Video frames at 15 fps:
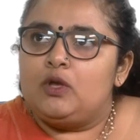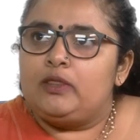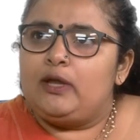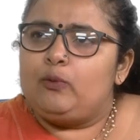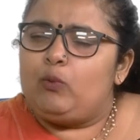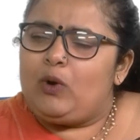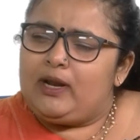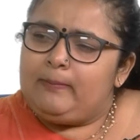
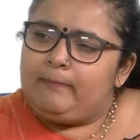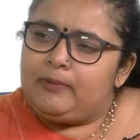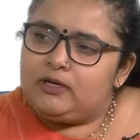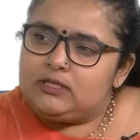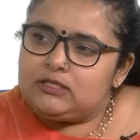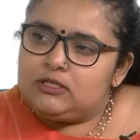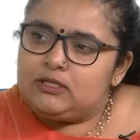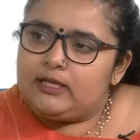that one
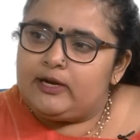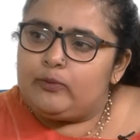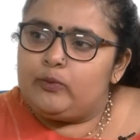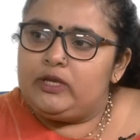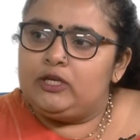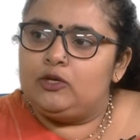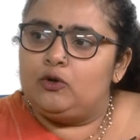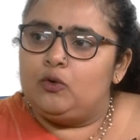person that
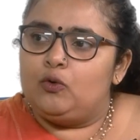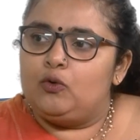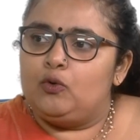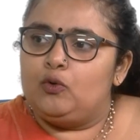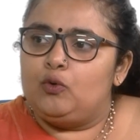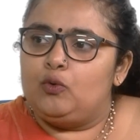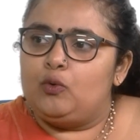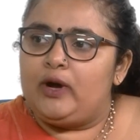we
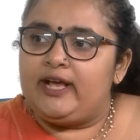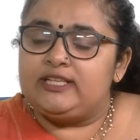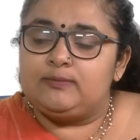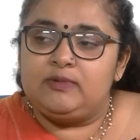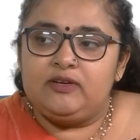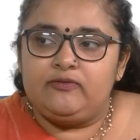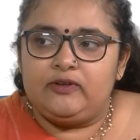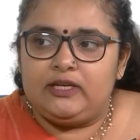know who has
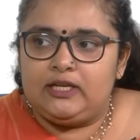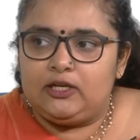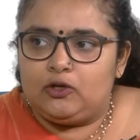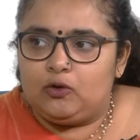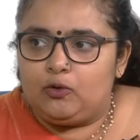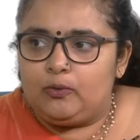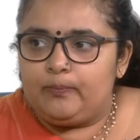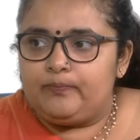been feeling
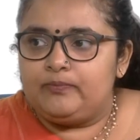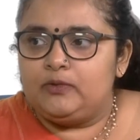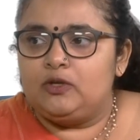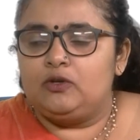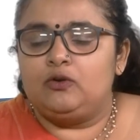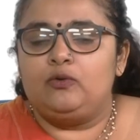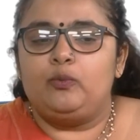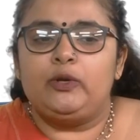low. You
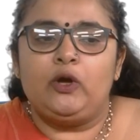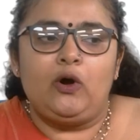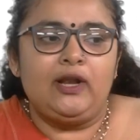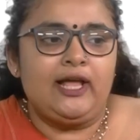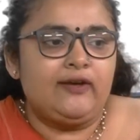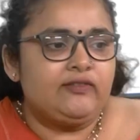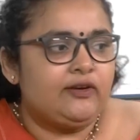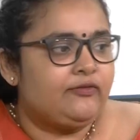know, we all
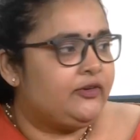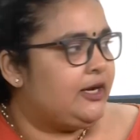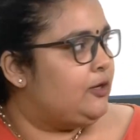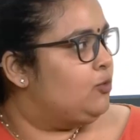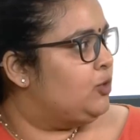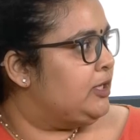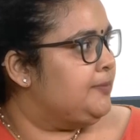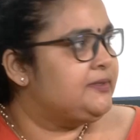have that friend
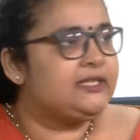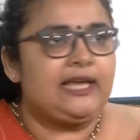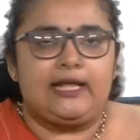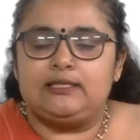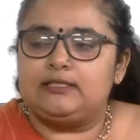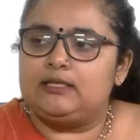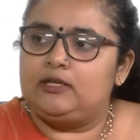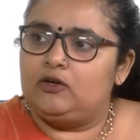who keeps
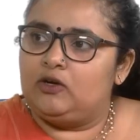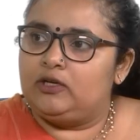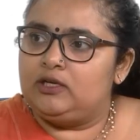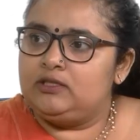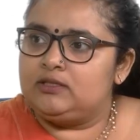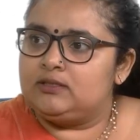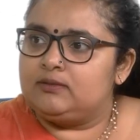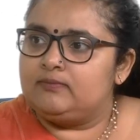cancelling on
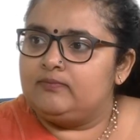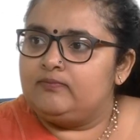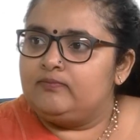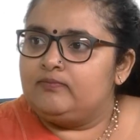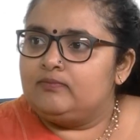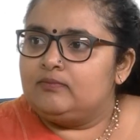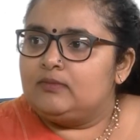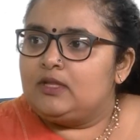us.
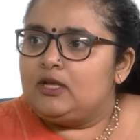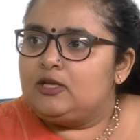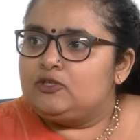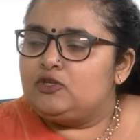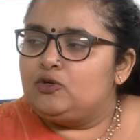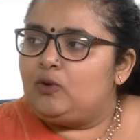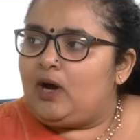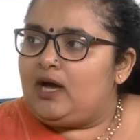
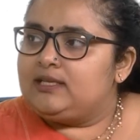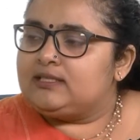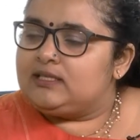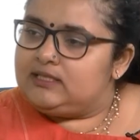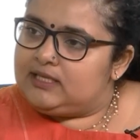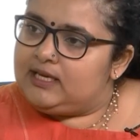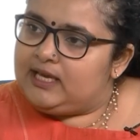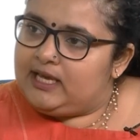So to ask
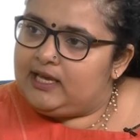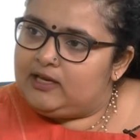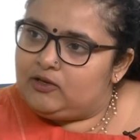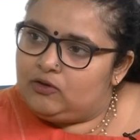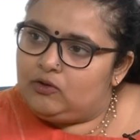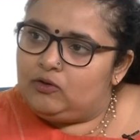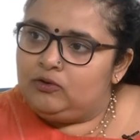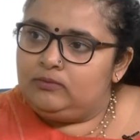and say, hey,
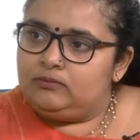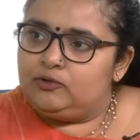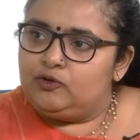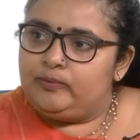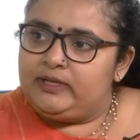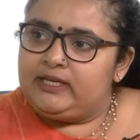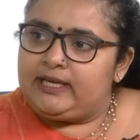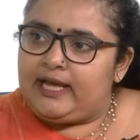you know,
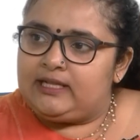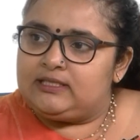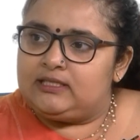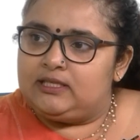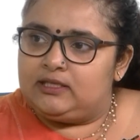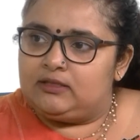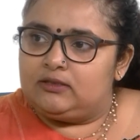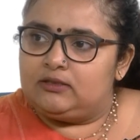you've been
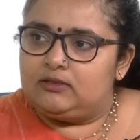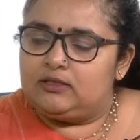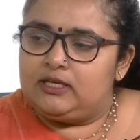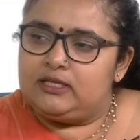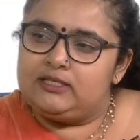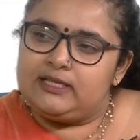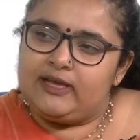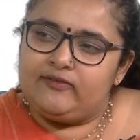cancelling.
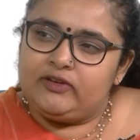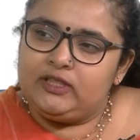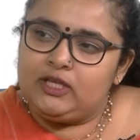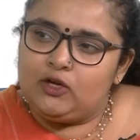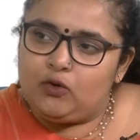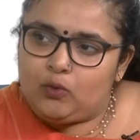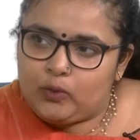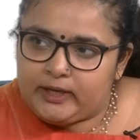Is
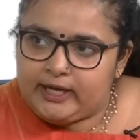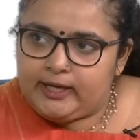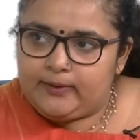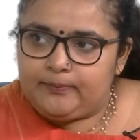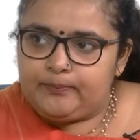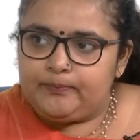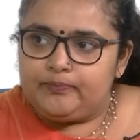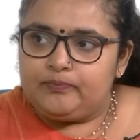everything okay?
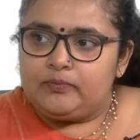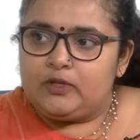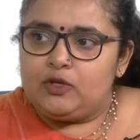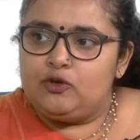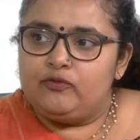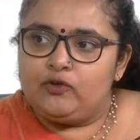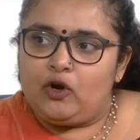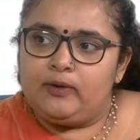
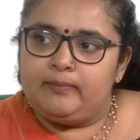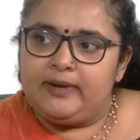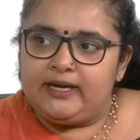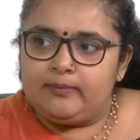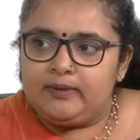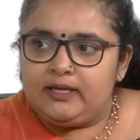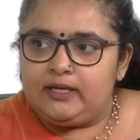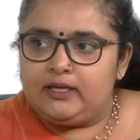You've not
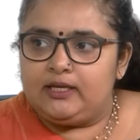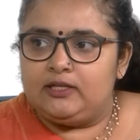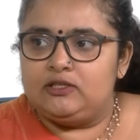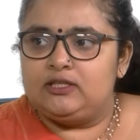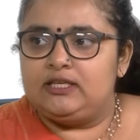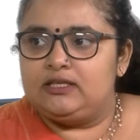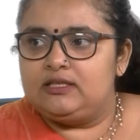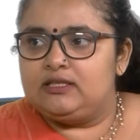met me
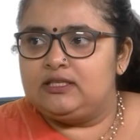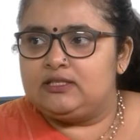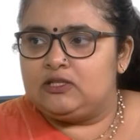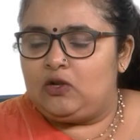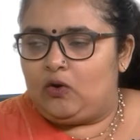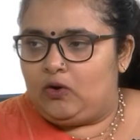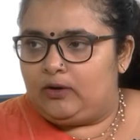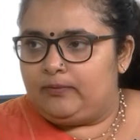in this
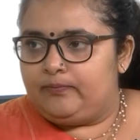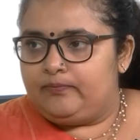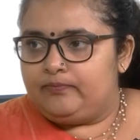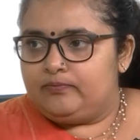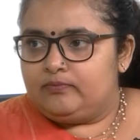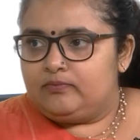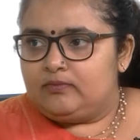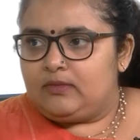long.
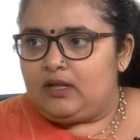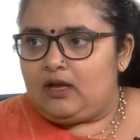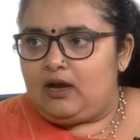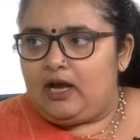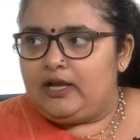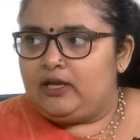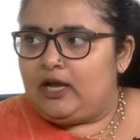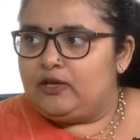
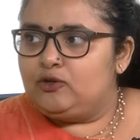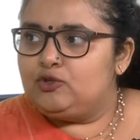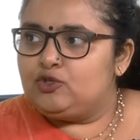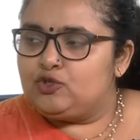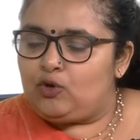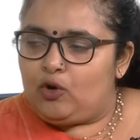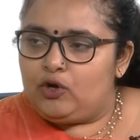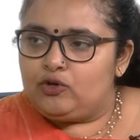Are you
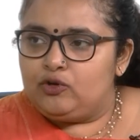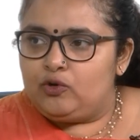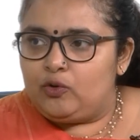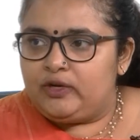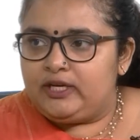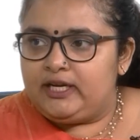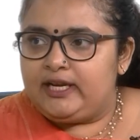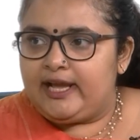sure you
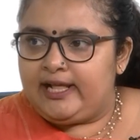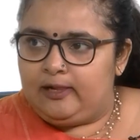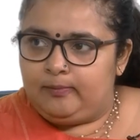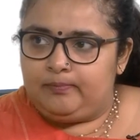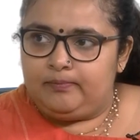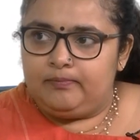don't need help?